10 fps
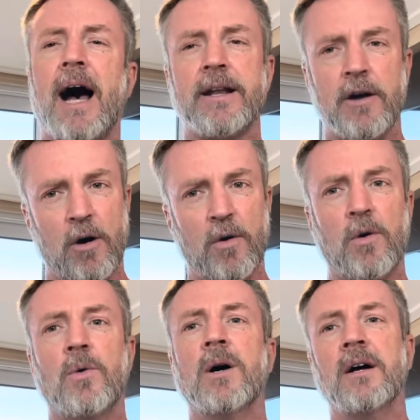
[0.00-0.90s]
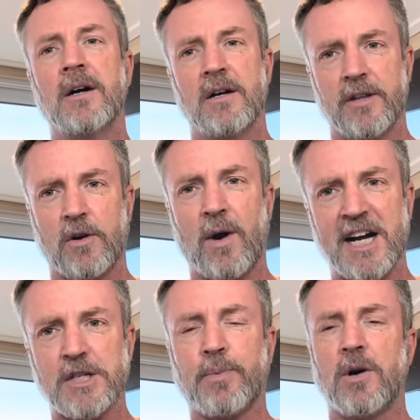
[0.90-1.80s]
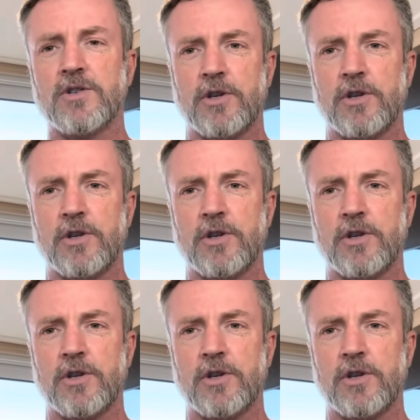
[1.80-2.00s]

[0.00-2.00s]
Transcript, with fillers: I know the Crash Bros